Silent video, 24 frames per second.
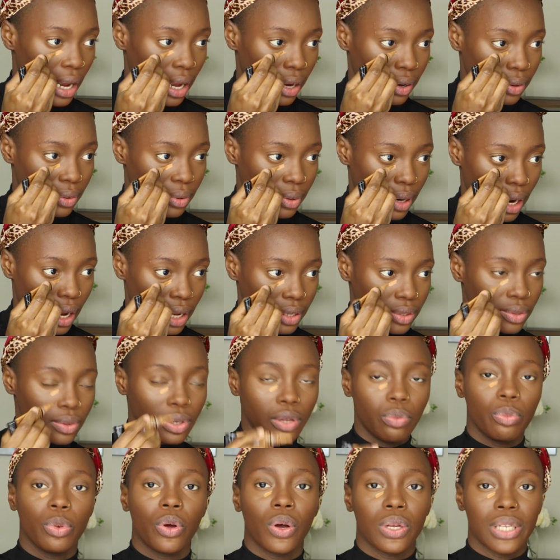I could
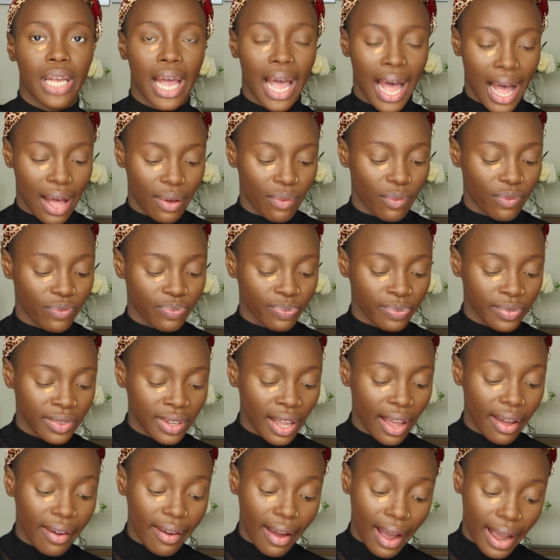handle it because I have
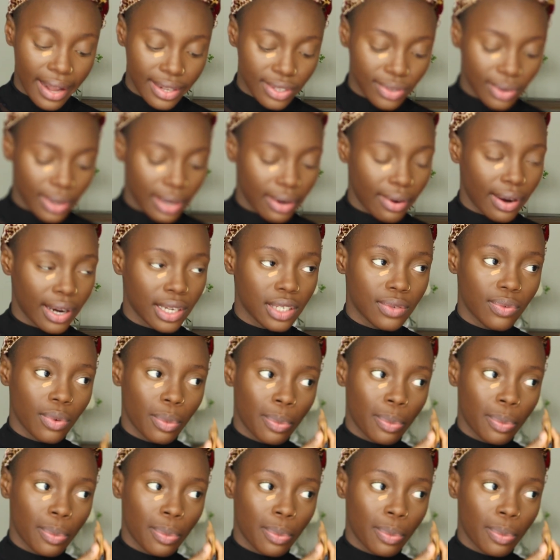a high tolerance